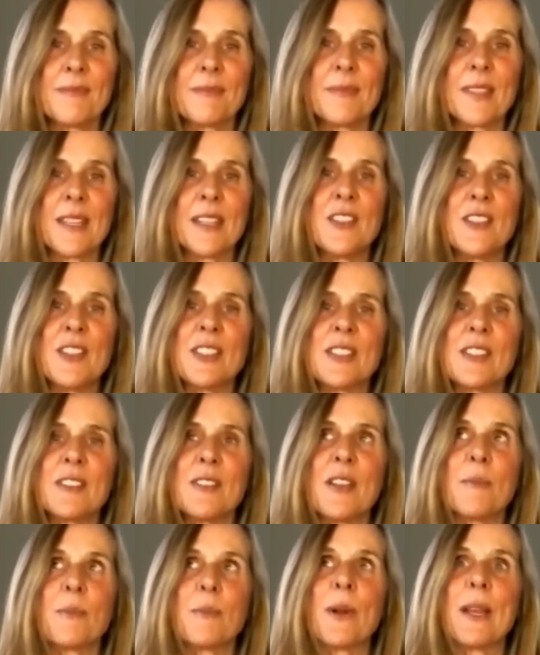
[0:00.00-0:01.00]
And just
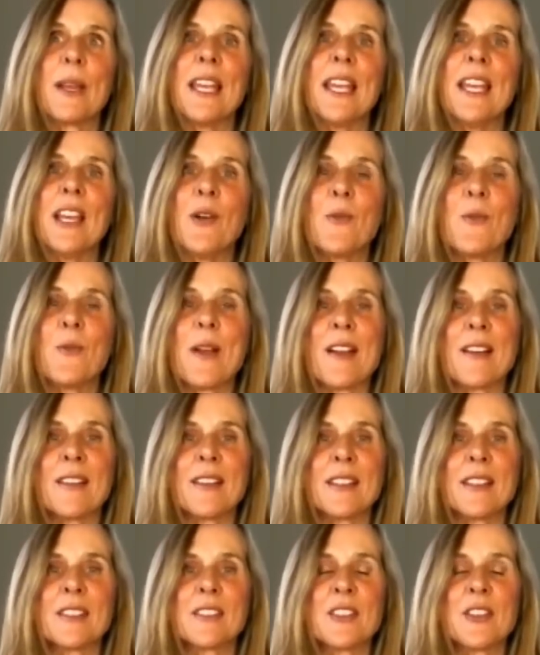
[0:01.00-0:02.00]
bringing
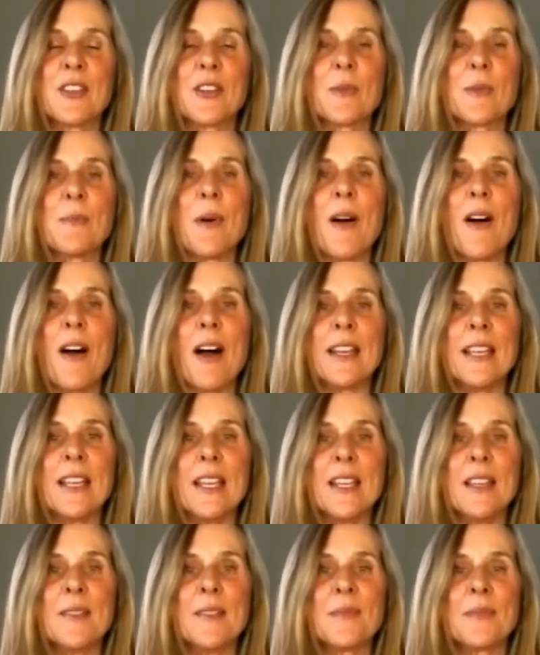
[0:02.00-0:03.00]
awareness to your
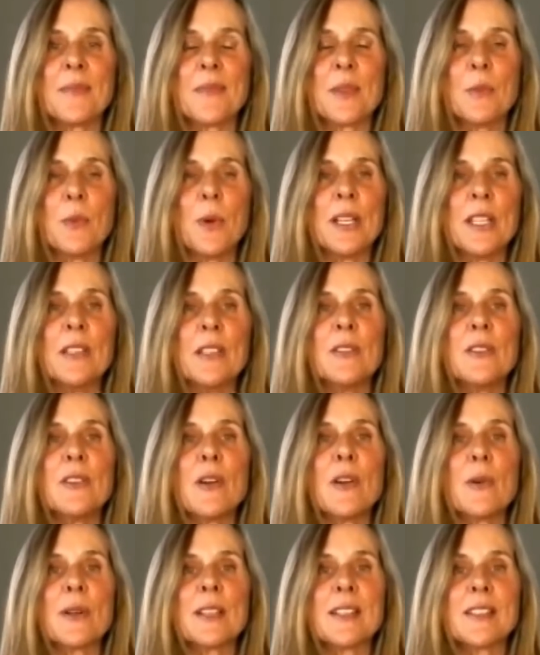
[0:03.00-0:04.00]
body. What are you
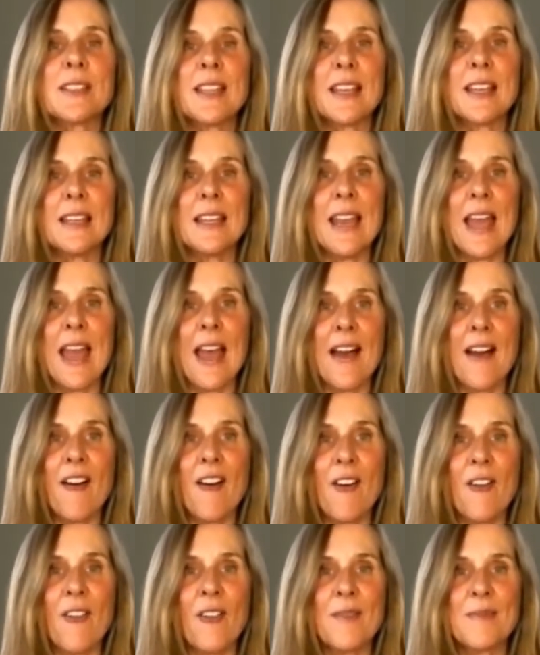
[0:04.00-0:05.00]
noticing
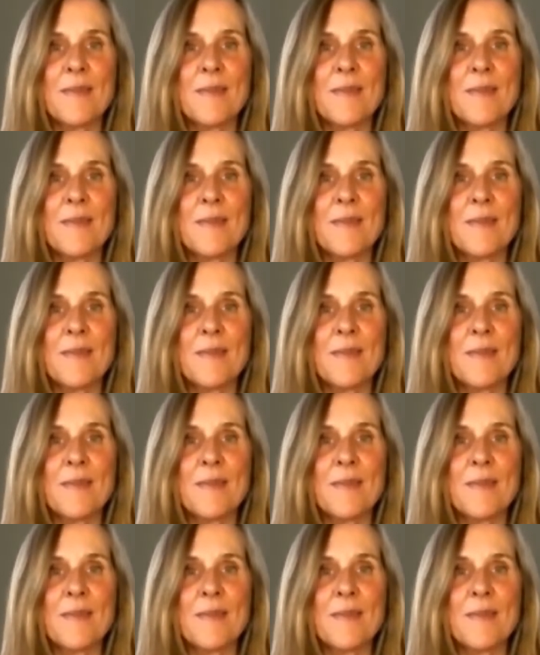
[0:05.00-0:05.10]
now?